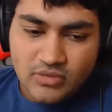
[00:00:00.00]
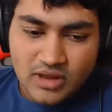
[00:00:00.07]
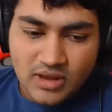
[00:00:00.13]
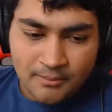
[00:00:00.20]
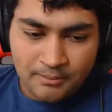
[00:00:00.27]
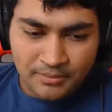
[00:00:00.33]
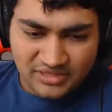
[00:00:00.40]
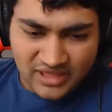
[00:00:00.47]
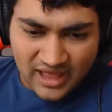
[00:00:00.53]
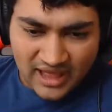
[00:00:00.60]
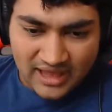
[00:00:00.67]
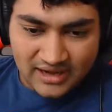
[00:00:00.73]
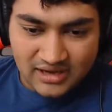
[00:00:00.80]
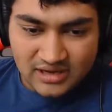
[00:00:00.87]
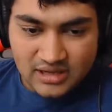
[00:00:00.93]
But then
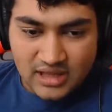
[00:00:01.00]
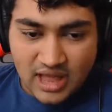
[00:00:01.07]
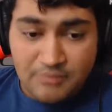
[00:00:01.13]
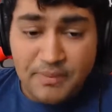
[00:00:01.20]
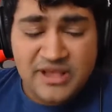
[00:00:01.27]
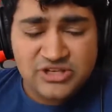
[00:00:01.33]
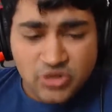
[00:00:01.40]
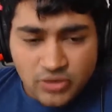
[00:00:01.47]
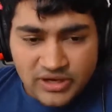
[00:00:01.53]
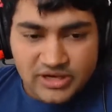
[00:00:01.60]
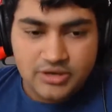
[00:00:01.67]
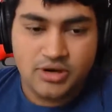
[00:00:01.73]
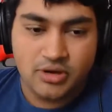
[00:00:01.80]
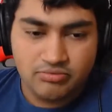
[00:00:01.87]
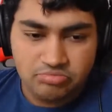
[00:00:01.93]
at Basecoin,
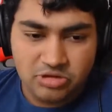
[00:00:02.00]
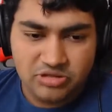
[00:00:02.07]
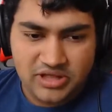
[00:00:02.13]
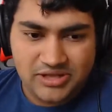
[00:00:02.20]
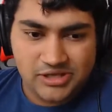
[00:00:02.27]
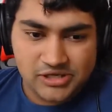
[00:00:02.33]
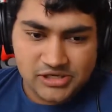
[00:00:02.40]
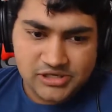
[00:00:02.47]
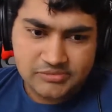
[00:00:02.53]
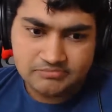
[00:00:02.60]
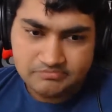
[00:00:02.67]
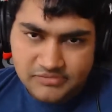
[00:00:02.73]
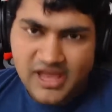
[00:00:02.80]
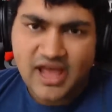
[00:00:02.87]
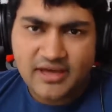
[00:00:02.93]
they're like,
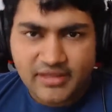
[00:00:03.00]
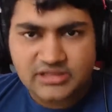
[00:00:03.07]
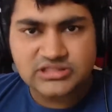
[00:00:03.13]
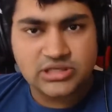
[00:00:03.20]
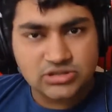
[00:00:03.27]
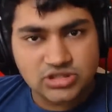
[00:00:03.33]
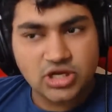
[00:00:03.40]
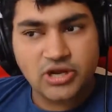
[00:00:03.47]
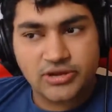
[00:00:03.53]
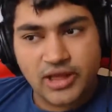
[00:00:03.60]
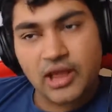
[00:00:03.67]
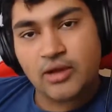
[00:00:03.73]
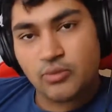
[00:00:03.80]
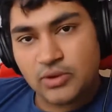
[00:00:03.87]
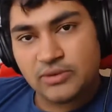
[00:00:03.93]
yeah, that sounds good. Yeah,
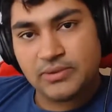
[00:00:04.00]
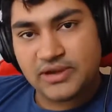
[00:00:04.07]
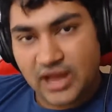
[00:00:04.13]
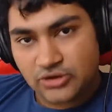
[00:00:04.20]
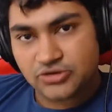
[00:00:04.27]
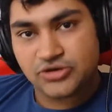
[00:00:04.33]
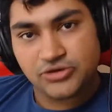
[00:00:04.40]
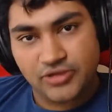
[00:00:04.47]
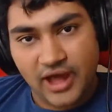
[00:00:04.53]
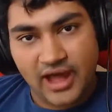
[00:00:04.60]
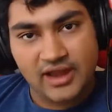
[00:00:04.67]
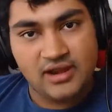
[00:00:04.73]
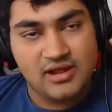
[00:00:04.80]
we'd be down to do that.